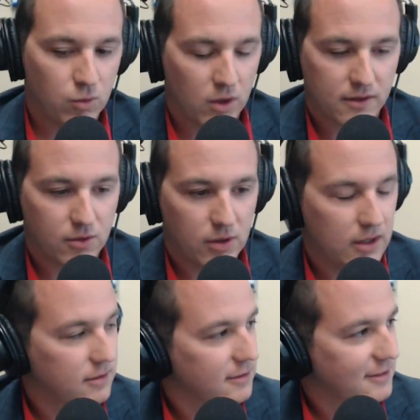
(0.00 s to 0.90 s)
work too
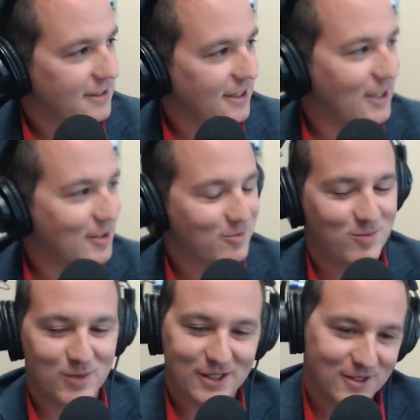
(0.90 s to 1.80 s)
well.
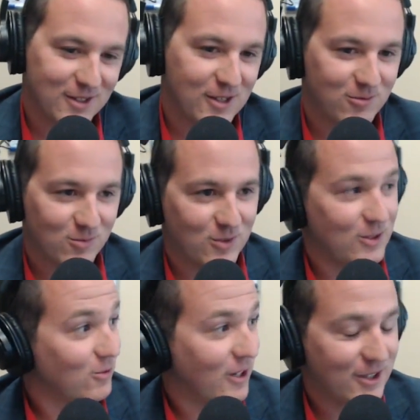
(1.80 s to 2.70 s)
But,
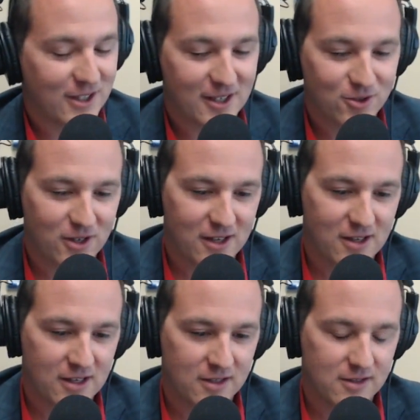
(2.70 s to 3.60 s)
right, you got to try
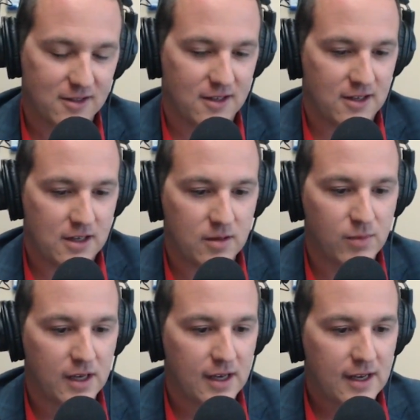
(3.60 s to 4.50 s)
things. And
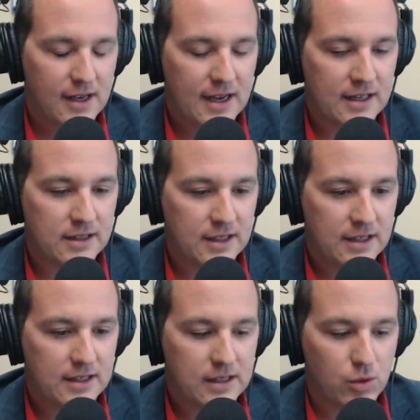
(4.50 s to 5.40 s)

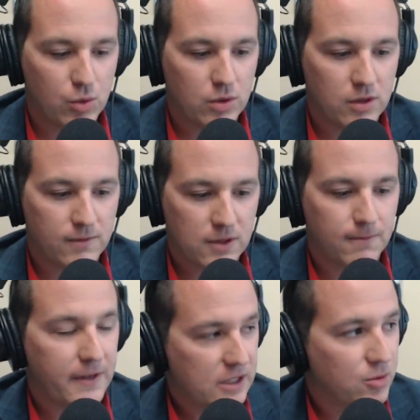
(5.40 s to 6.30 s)
then some
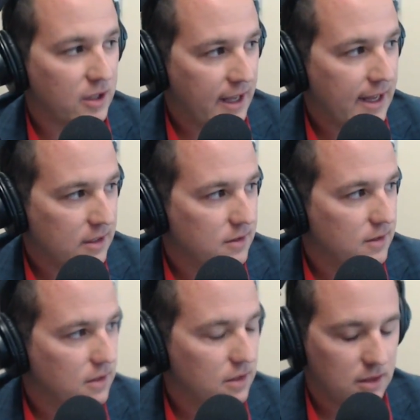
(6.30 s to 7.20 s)
Facebook
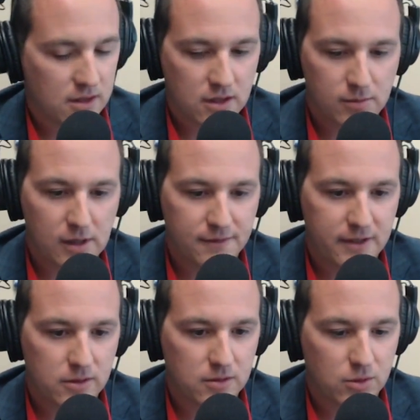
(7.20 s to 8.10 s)
ads. I
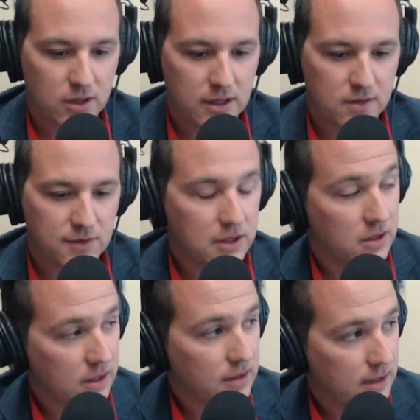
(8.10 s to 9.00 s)
found some clients via
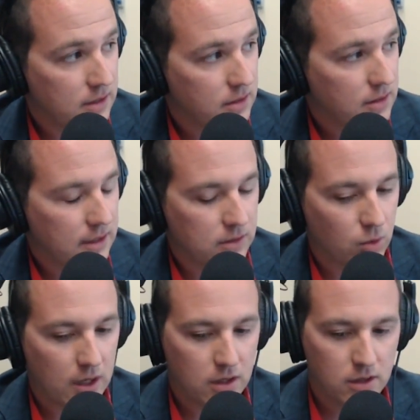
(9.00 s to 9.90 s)
LinkedIn as
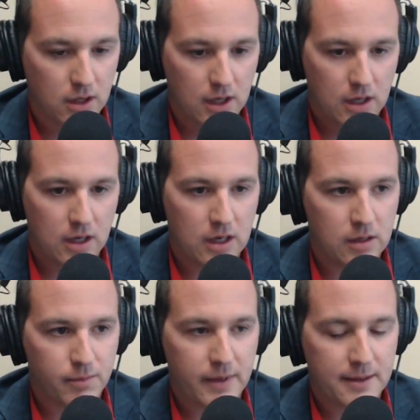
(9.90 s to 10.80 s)
well.
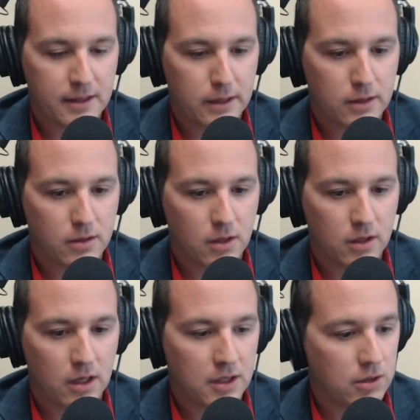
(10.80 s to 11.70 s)
And then a
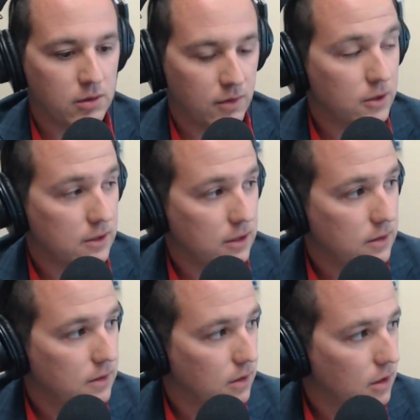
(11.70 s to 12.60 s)
lot of universities.